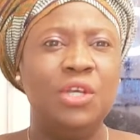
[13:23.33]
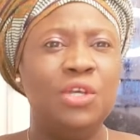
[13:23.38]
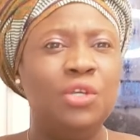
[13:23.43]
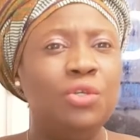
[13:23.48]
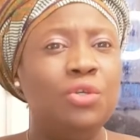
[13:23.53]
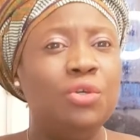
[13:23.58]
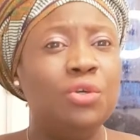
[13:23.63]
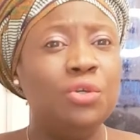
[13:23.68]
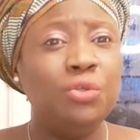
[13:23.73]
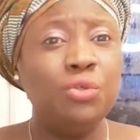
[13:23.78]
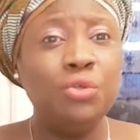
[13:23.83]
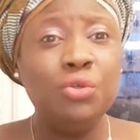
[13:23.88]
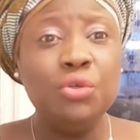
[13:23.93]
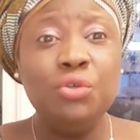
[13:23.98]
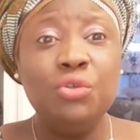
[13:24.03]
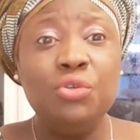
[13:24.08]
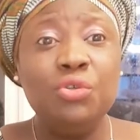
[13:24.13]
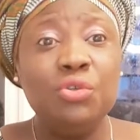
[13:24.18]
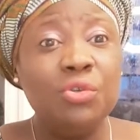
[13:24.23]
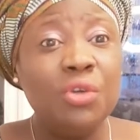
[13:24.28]
You too,
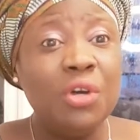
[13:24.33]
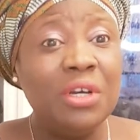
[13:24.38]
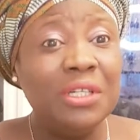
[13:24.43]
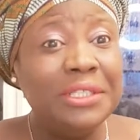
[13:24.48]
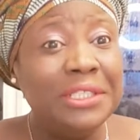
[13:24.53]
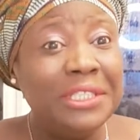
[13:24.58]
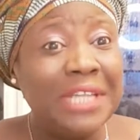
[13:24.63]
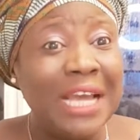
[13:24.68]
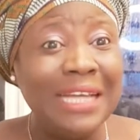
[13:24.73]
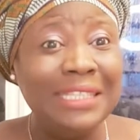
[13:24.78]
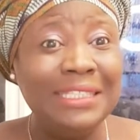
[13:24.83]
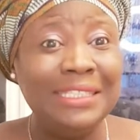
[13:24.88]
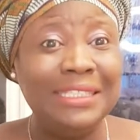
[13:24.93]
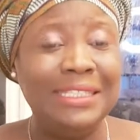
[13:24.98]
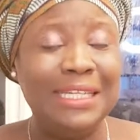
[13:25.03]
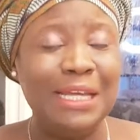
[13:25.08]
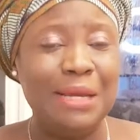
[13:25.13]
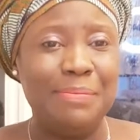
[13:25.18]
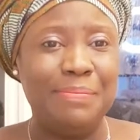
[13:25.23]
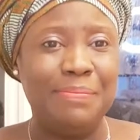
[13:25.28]
do not judge
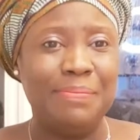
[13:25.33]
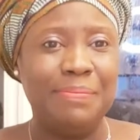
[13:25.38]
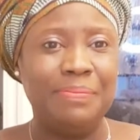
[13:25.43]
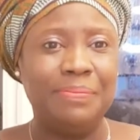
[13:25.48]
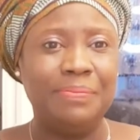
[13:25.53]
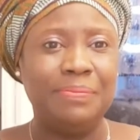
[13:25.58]
them.